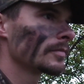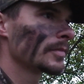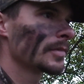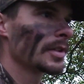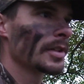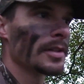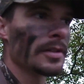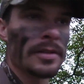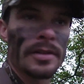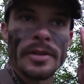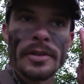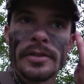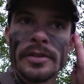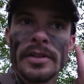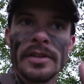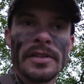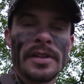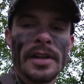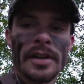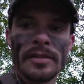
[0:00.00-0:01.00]
yeah, I heard
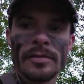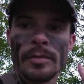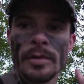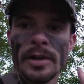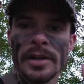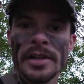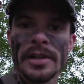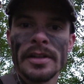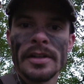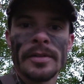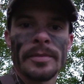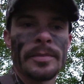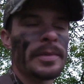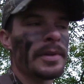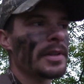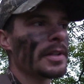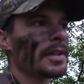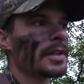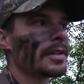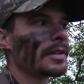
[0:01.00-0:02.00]
these guys walking up
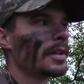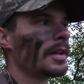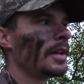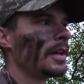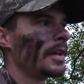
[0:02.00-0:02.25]
and then